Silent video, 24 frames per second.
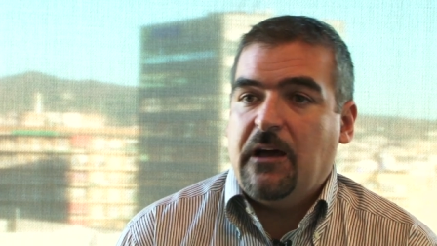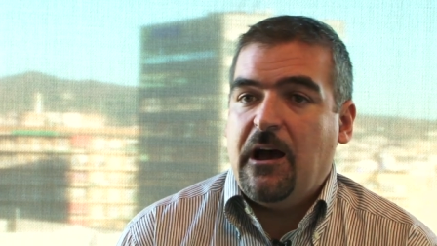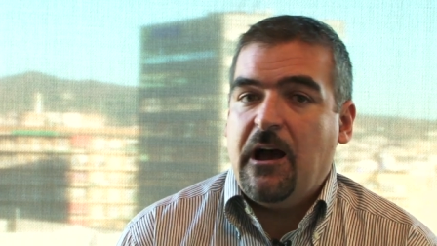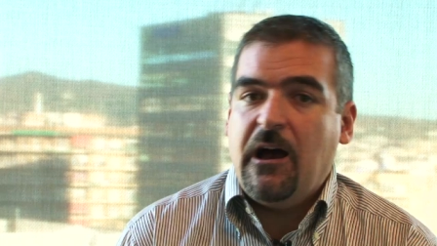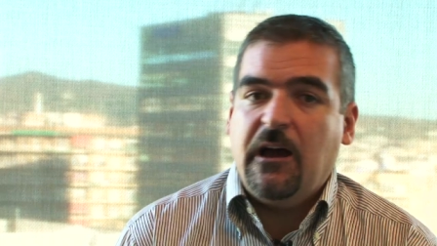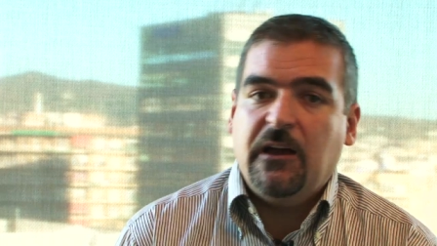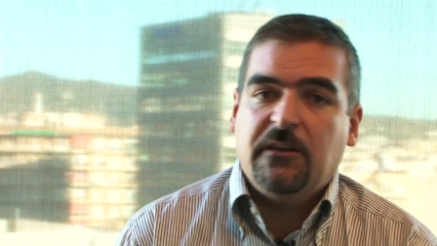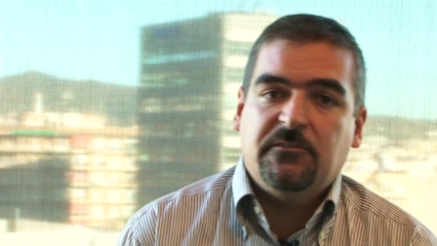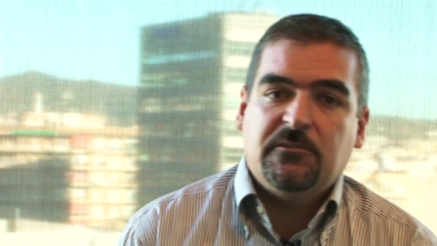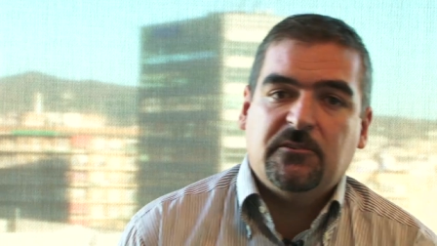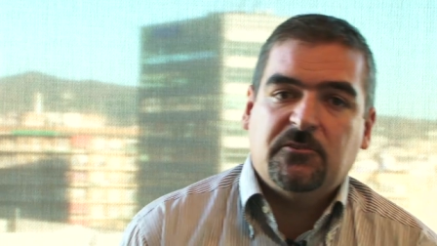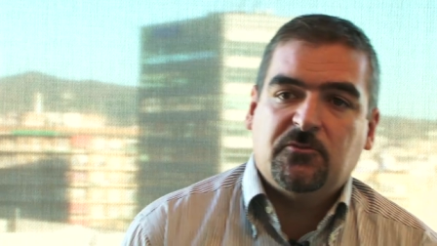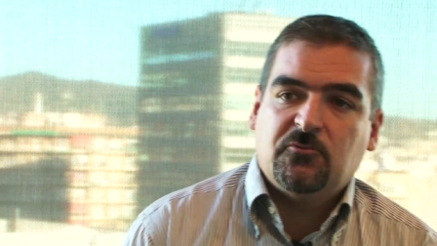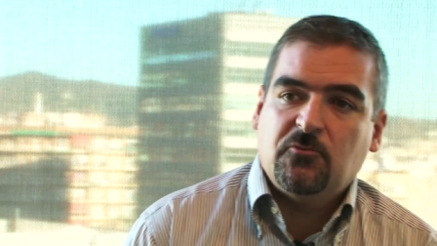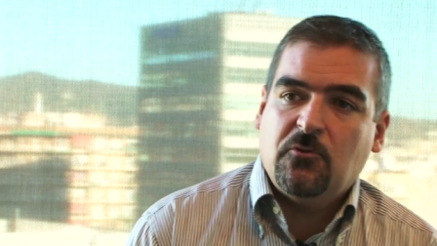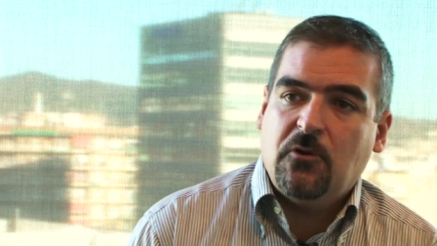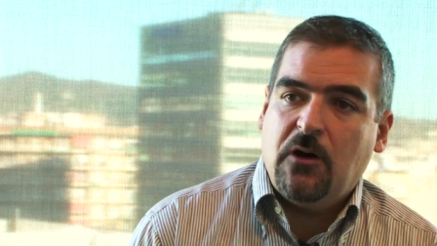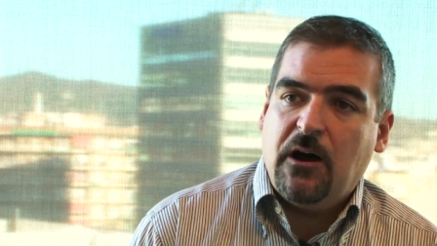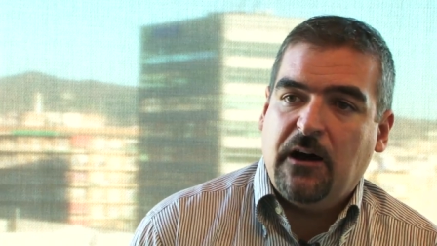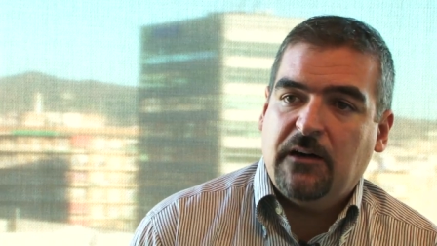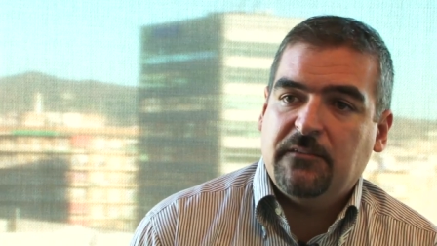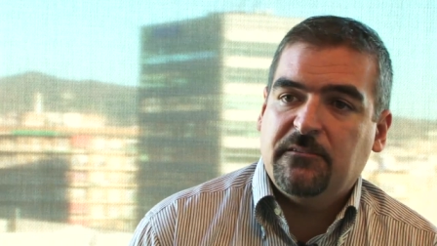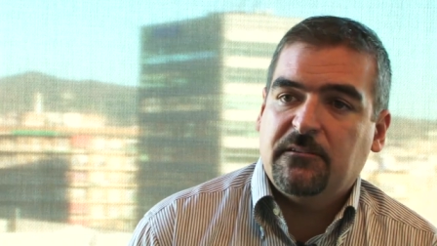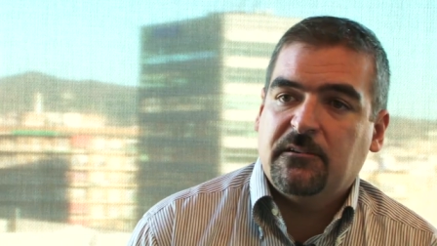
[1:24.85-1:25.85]
either to
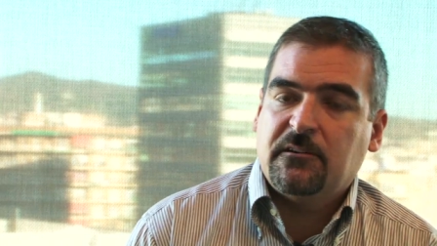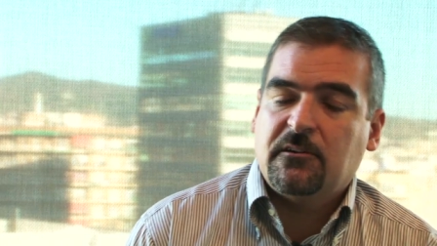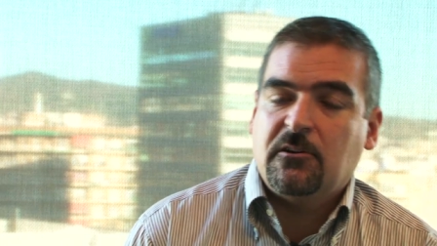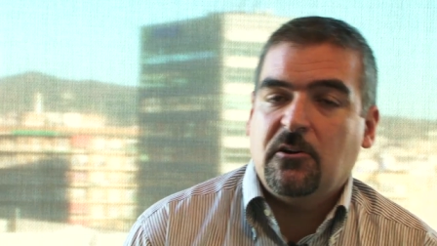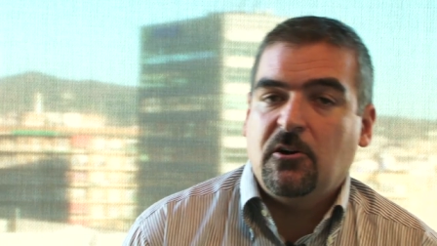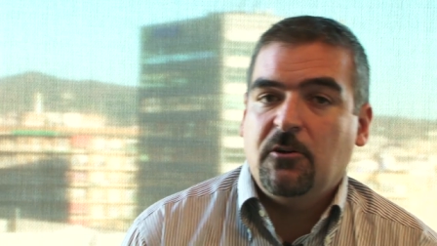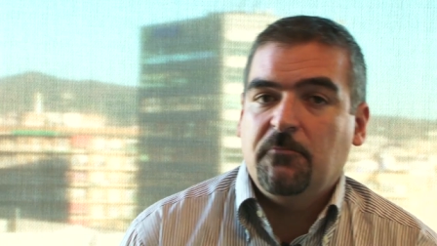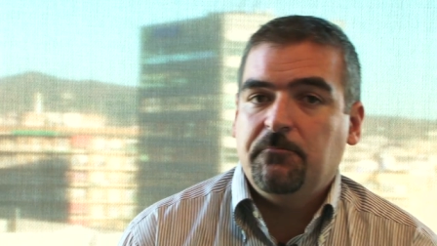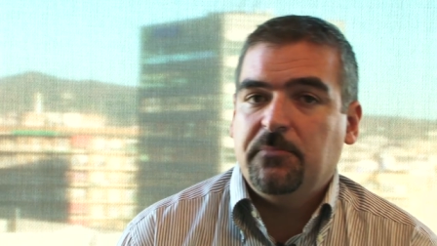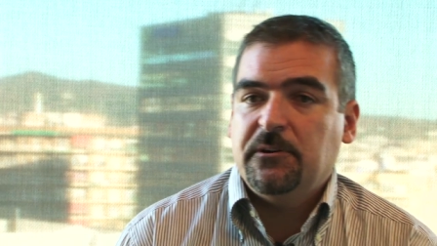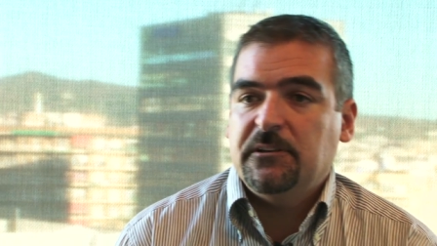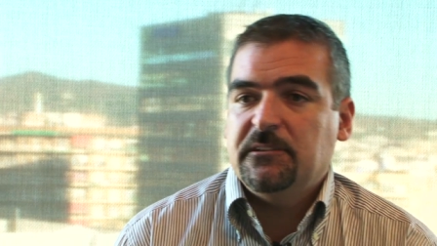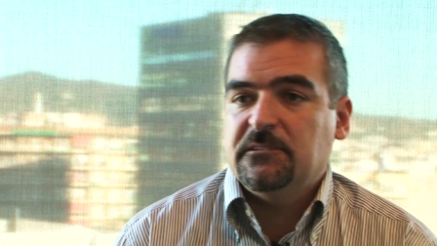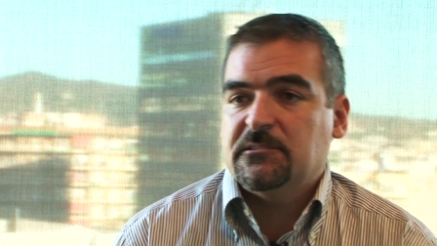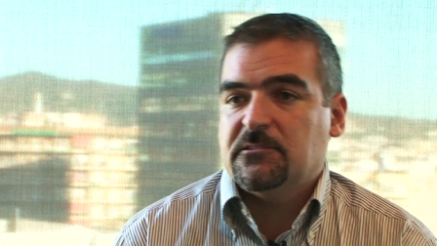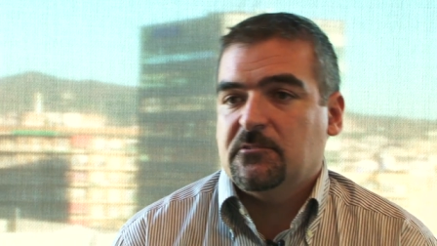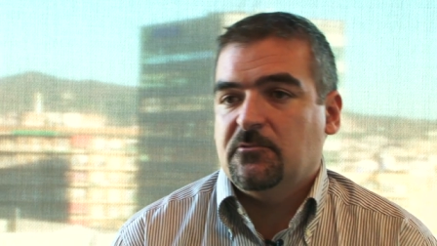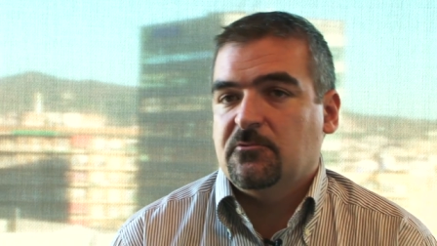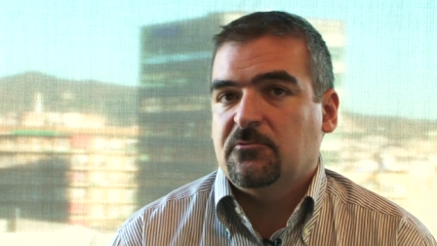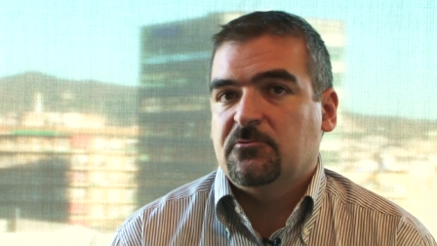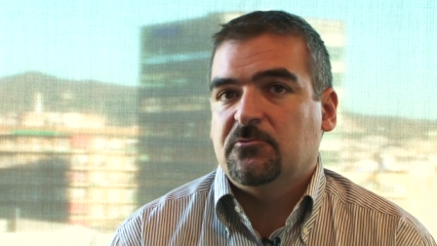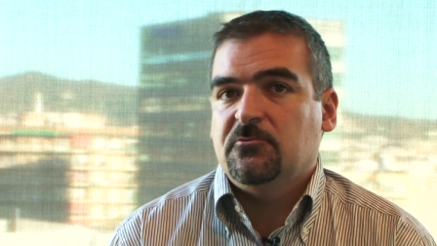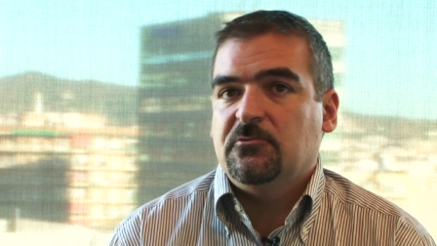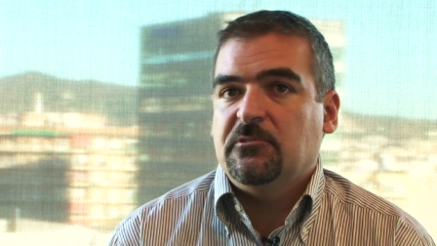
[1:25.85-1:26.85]
other companies
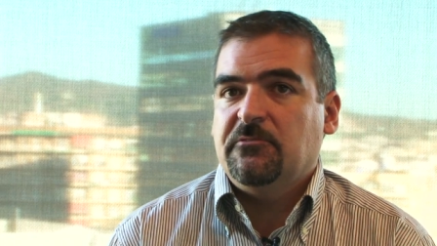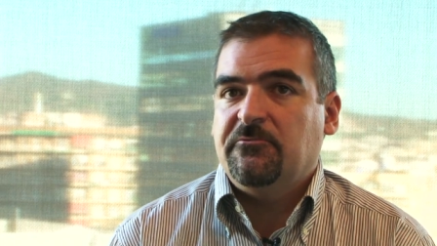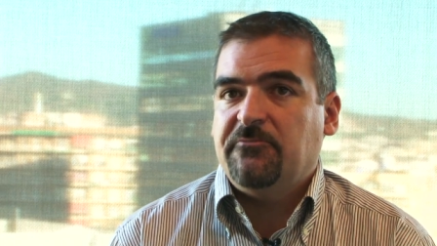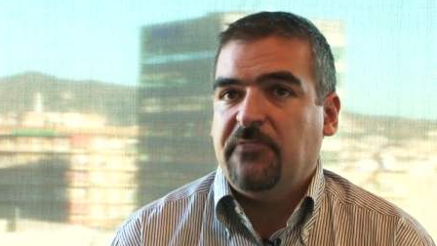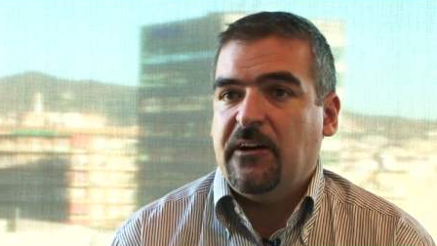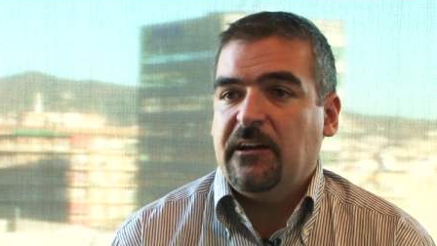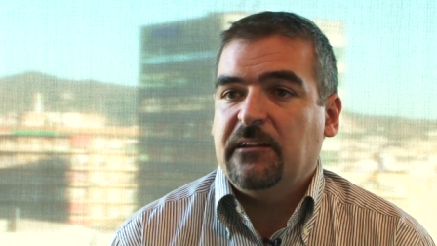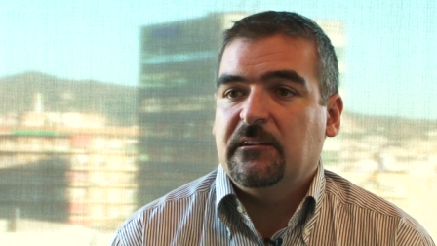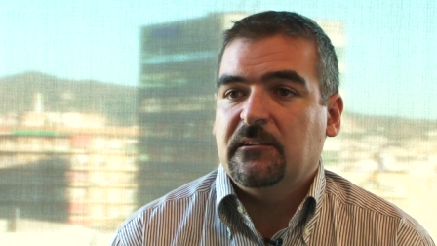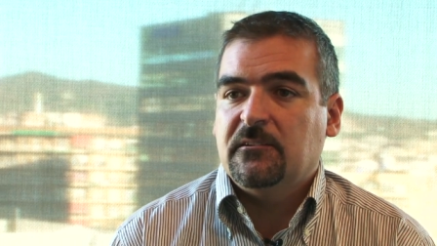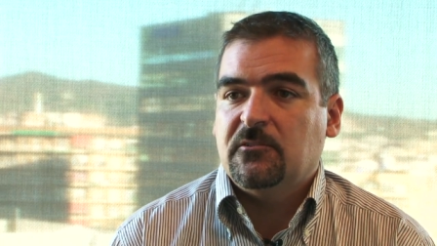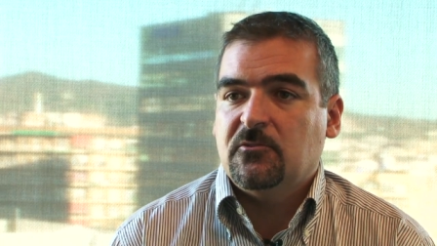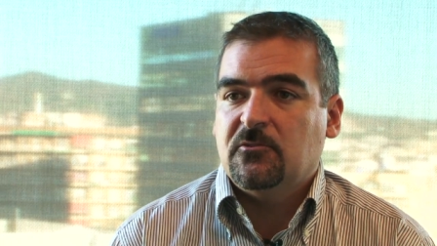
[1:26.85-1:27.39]
or to the final